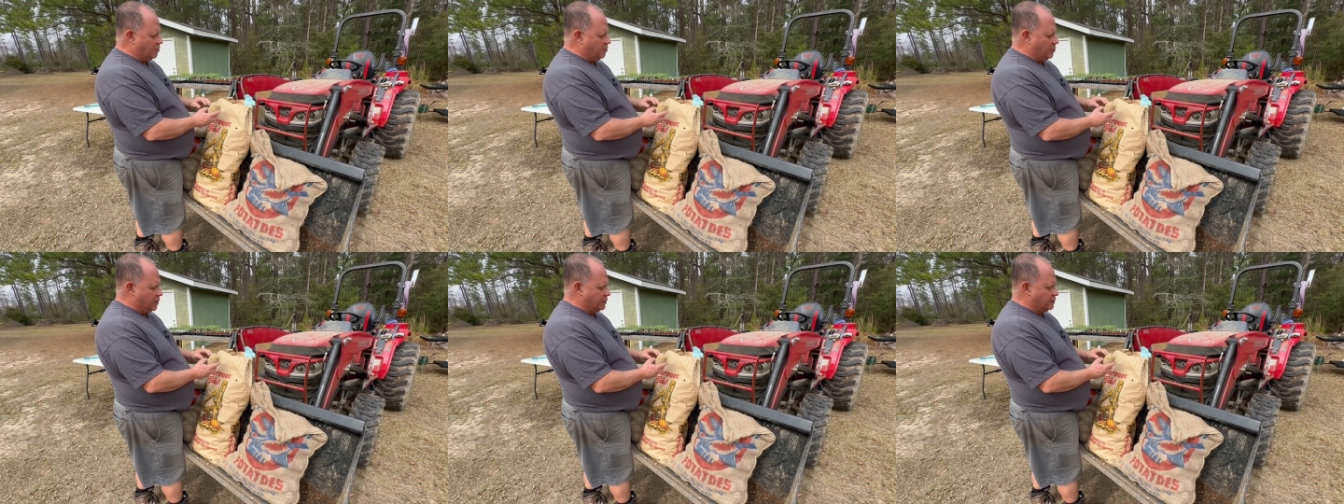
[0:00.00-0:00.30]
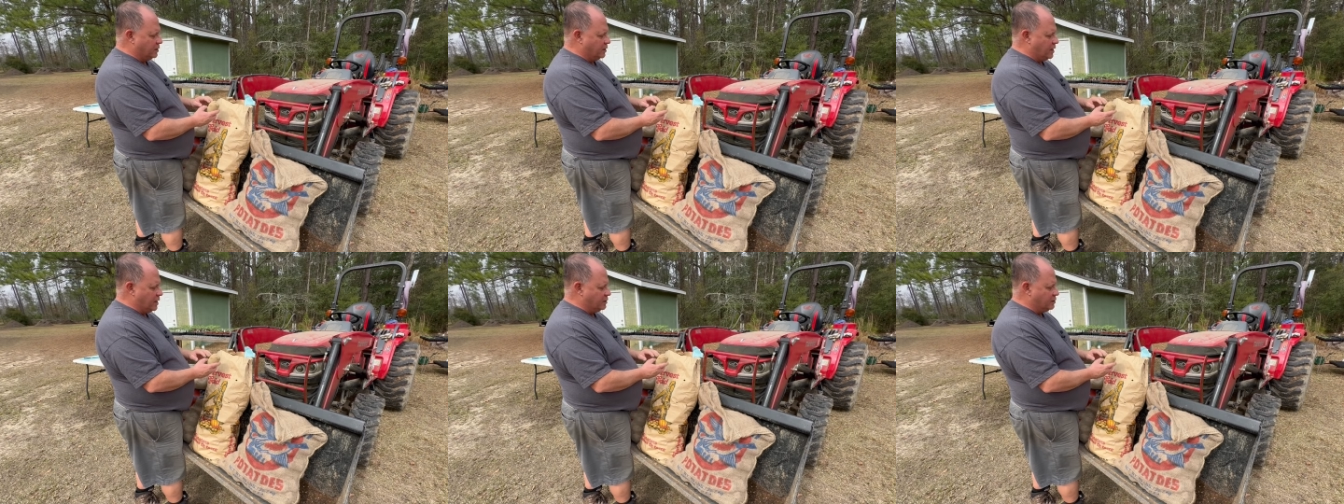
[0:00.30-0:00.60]

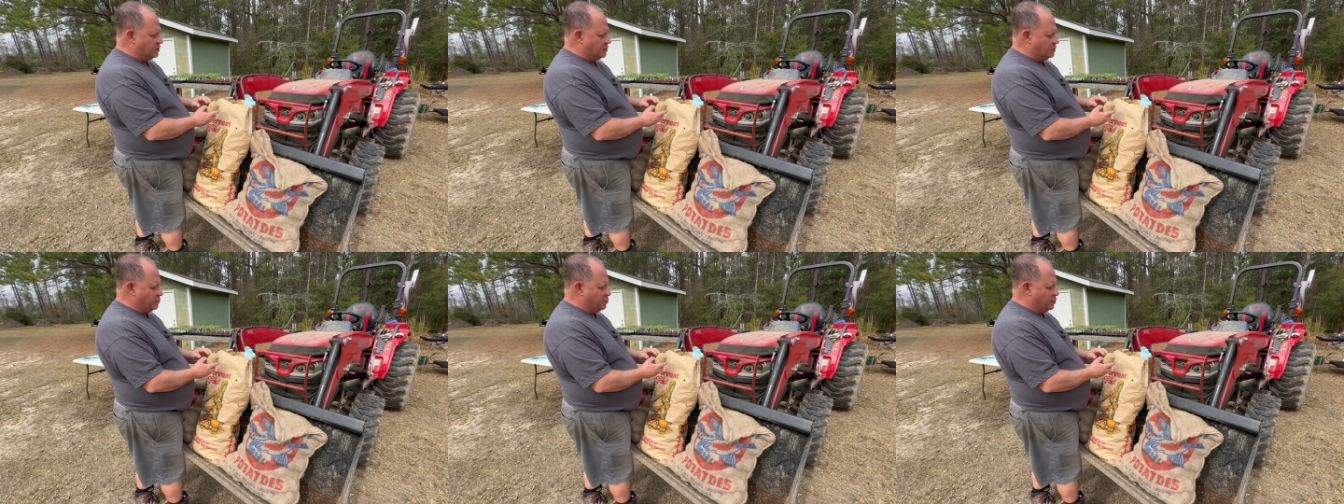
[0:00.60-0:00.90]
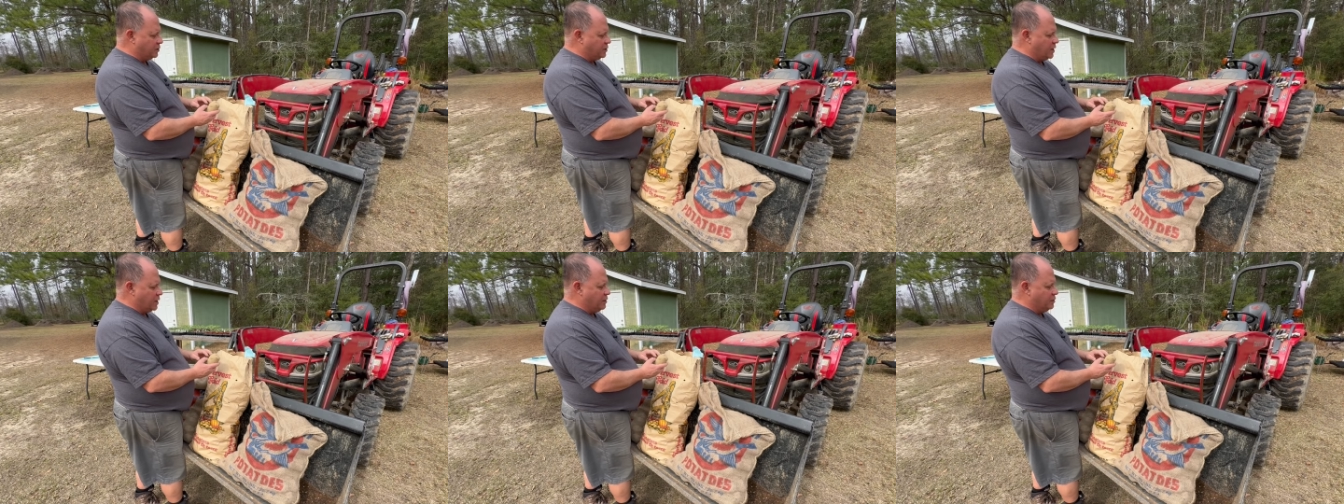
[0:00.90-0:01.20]
but to get the
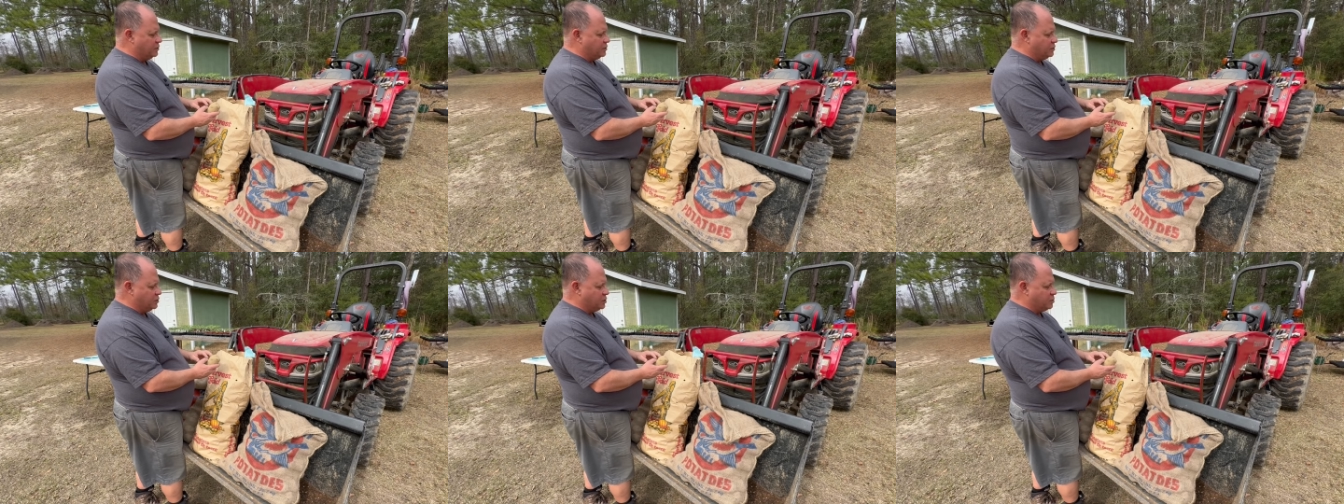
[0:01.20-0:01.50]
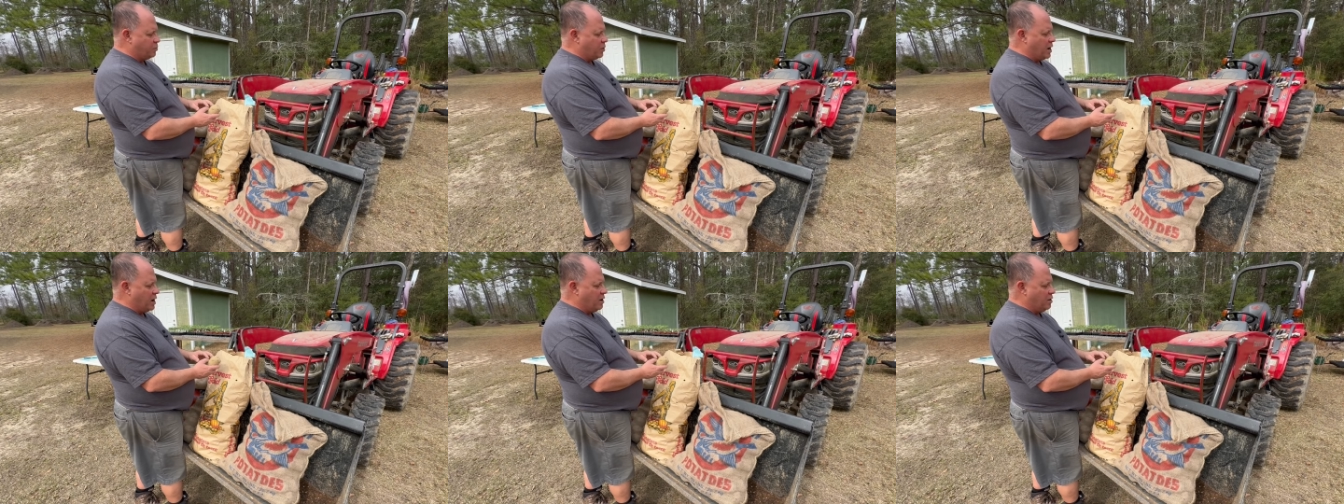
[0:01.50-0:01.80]
potatoes to
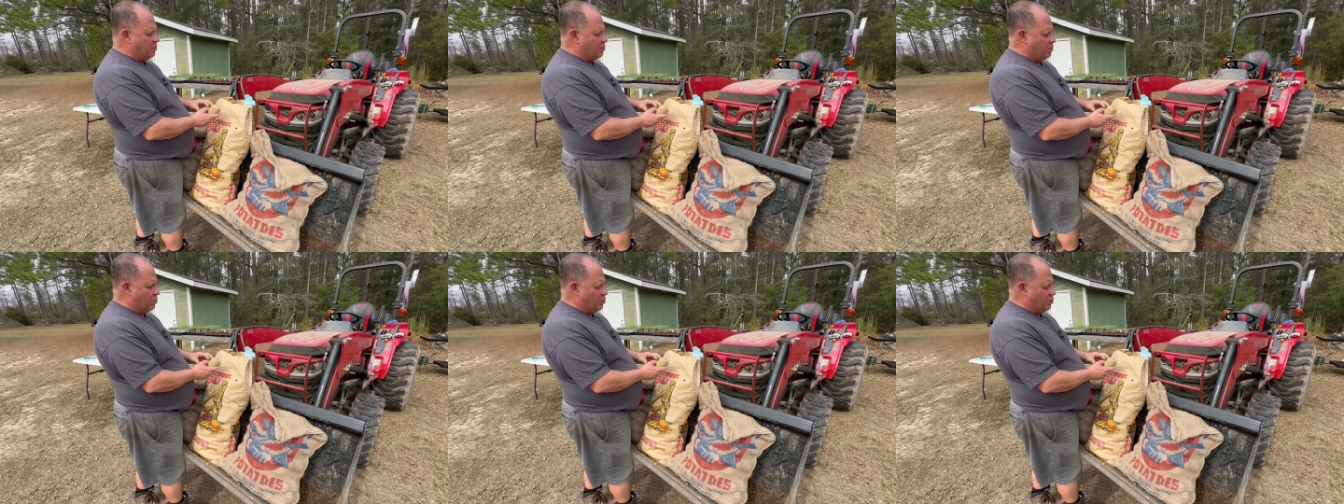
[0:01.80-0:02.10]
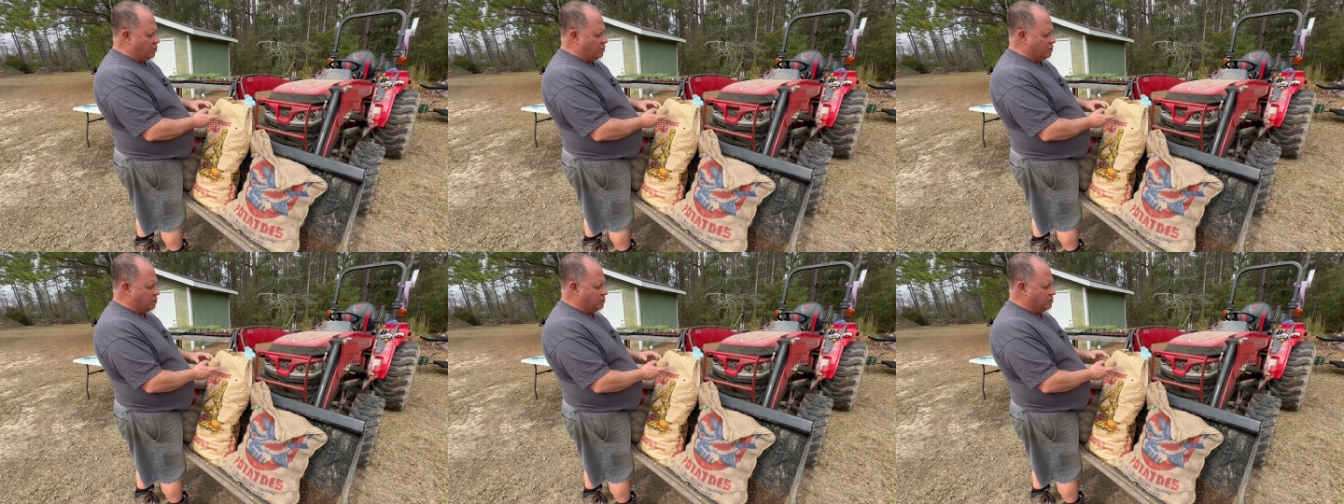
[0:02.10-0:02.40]
sprout
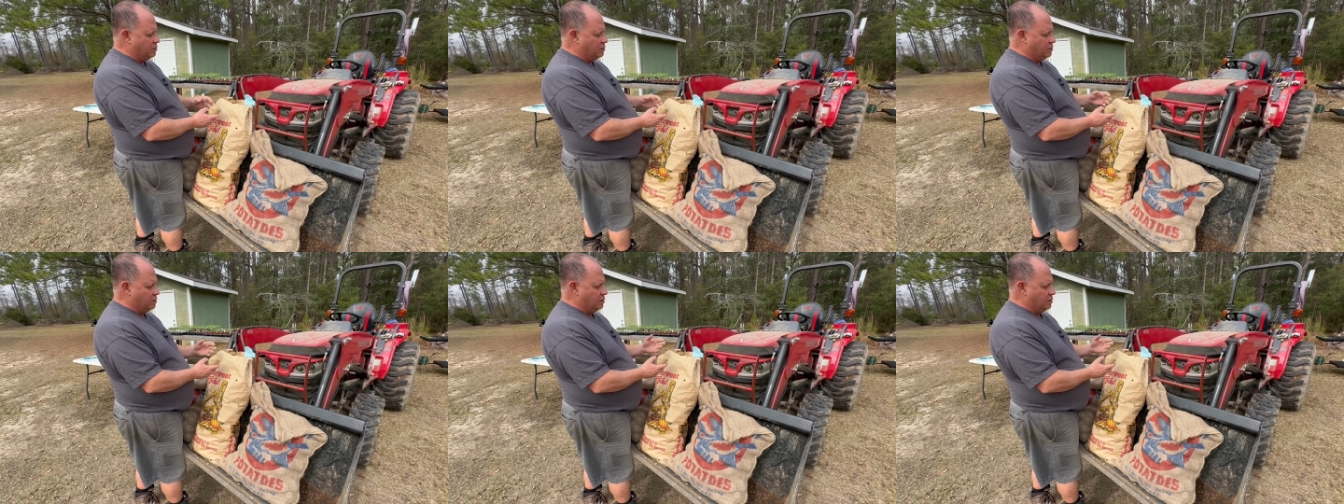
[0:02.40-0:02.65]
more,